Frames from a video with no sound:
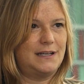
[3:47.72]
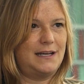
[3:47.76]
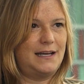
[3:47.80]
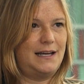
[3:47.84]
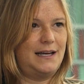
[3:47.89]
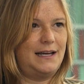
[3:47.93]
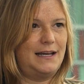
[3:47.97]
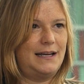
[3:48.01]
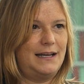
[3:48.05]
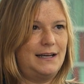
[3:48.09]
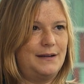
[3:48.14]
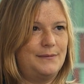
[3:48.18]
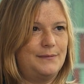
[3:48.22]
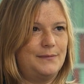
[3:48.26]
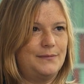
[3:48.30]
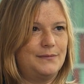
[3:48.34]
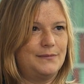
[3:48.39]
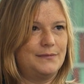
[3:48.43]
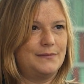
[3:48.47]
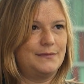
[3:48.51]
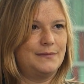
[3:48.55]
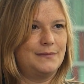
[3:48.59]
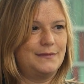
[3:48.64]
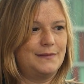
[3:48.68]

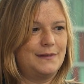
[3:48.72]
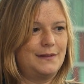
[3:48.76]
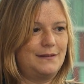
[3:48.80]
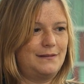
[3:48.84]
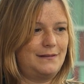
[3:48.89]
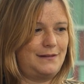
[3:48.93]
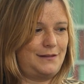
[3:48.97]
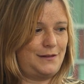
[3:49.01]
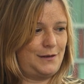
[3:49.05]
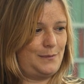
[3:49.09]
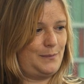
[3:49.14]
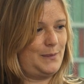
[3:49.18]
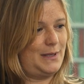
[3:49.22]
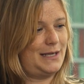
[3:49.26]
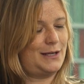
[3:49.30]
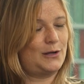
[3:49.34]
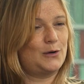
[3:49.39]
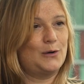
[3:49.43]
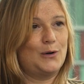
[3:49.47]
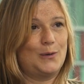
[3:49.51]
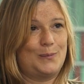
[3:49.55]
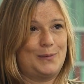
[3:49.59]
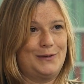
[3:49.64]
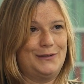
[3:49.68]
the pick
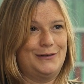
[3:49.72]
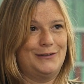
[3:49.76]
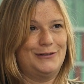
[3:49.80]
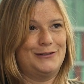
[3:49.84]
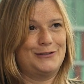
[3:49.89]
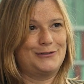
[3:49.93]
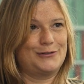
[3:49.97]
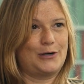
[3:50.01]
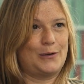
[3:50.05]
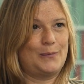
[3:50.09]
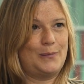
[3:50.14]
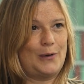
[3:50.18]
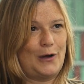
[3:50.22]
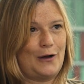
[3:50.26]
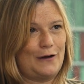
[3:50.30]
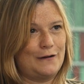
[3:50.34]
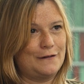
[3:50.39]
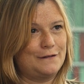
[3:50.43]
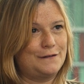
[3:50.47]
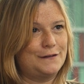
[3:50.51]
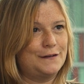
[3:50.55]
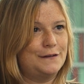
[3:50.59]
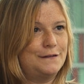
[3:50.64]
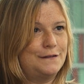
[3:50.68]
up and drop
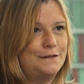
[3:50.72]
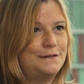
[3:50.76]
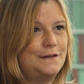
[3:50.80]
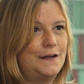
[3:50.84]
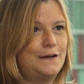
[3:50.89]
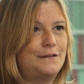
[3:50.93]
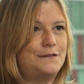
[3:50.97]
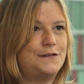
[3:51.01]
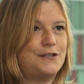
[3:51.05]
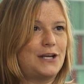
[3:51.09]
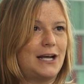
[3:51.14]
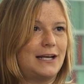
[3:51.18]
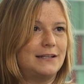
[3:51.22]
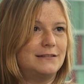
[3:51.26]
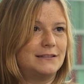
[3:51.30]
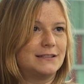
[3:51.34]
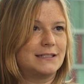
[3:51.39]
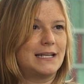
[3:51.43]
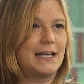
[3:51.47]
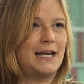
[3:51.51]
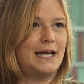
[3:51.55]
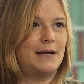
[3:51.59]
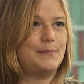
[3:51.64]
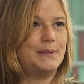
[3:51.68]
off of
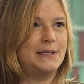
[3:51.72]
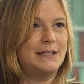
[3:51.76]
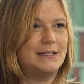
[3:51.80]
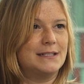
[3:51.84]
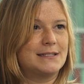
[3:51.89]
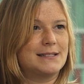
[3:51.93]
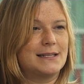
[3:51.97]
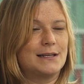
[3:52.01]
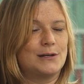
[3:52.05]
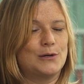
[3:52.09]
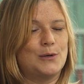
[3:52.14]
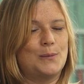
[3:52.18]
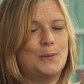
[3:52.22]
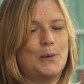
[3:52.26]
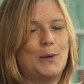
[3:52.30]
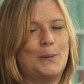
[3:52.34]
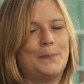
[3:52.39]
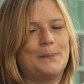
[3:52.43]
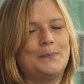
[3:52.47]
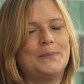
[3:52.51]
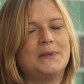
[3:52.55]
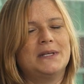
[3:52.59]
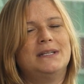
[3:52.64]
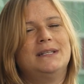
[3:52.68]
childcare, being a single
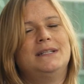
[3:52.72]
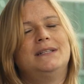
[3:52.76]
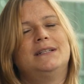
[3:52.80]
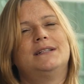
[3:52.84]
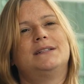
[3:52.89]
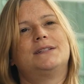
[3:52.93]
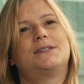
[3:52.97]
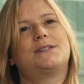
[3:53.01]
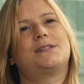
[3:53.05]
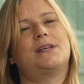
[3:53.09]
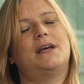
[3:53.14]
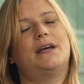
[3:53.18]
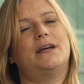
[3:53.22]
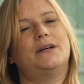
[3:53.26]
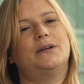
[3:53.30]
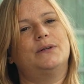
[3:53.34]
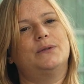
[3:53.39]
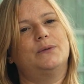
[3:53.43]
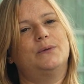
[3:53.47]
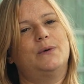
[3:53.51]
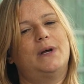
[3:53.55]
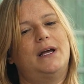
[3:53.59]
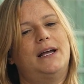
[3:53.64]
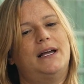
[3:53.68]
mum.
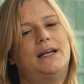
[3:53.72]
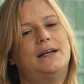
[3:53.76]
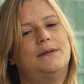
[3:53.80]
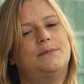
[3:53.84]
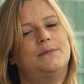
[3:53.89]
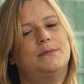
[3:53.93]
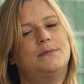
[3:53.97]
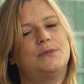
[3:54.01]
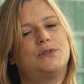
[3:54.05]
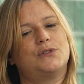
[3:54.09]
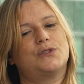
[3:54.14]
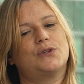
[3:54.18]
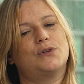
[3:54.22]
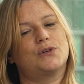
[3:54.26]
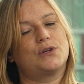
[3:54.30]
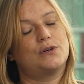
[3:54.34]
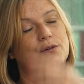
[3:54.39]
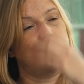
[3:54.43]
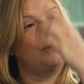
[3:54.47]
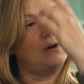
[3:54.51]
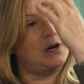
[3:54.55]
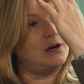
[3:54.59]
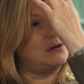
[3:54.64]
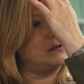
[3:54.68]
So took
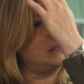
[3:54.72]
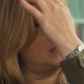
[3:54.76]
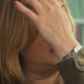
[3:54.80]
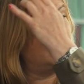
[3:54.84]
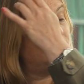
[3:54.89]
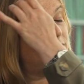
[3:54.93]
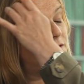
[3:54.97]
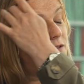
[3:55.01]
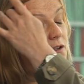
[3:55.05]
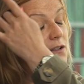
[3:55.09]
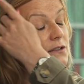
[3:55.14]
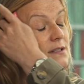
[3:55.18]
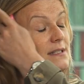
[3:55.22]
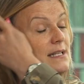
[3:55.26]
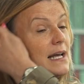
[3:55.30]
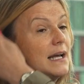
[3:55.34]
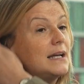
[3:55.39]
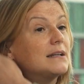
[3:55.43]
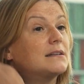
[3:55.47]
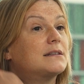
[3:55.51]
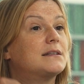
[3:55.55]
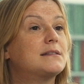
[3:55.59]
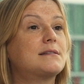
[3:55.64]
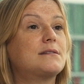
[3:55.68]
a role at
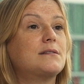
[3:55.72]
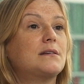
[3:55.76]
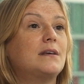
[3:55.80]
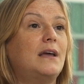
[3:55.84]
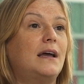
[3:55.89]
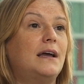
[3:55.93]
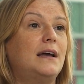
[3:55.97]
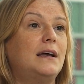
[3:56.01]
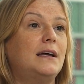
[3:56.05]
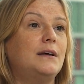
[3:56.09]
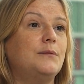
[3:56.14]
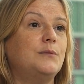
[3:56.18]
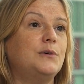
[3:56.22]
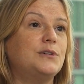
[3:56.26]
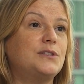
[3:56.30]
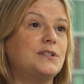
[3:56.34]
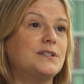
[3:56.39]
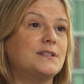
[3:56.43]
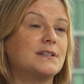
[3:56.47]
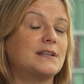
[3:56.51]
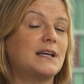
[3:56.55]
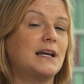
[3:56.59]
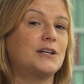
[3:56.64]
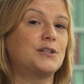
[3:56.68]
Voltex, which
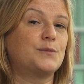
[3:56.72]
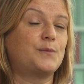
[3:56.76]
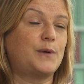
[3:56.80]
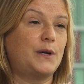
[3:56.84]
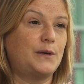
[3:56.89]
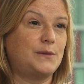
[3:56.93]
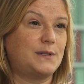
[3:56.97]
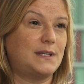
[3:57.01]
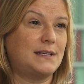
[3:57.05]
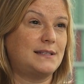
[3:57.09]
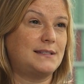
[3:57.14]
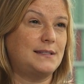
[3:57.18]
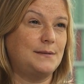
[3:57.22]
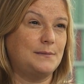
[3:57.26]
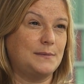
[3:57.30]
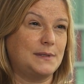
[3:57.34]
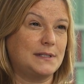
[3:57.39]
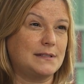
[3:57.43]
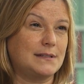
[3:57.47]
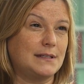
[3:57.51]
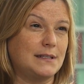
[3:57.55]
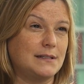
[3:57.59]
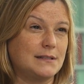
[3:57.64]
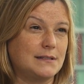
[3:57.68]
is a cash processing
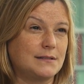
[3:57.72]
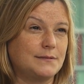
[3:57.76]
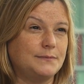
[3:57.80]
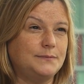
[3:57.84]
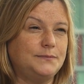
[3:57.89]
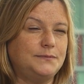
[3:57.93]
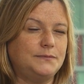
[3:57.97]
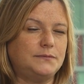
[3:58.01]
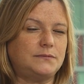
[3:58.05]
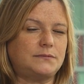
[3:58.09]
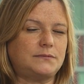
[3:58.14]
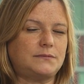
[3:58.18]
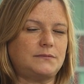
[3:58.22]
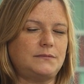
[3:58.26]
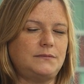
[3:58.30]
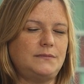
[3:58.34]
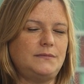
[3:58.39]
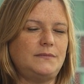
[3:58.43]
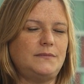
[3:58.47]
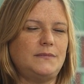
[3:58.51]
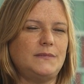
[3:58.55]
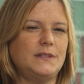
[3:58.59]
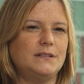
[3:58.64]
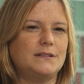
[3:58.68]
business.
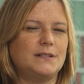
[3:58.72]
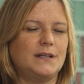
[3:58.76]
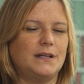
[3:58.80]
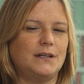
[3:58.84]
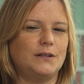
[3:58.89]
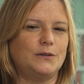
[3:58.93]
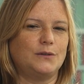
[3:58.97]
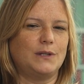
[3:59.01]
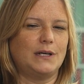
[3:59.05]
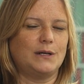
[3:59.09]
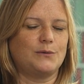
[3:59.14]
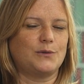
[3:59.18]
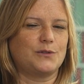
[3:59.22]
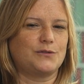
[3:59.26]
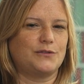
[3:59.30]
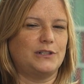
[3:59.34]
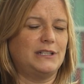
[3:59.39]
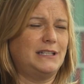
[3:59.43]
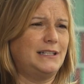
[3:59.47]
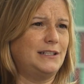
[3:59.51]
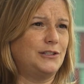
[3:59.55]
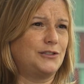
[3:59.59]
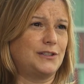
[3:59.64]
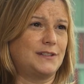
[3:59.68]
So that was
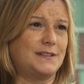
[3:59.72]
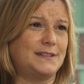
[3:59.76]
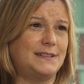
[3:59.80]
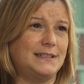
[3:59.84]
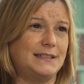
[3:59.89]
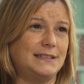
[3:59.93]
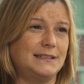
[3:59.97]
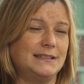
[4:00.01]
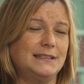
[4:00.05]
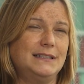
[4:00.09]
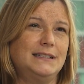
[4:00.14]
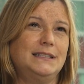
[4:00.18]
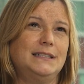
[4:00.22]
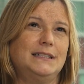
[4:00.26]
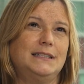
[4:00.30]
really interesting.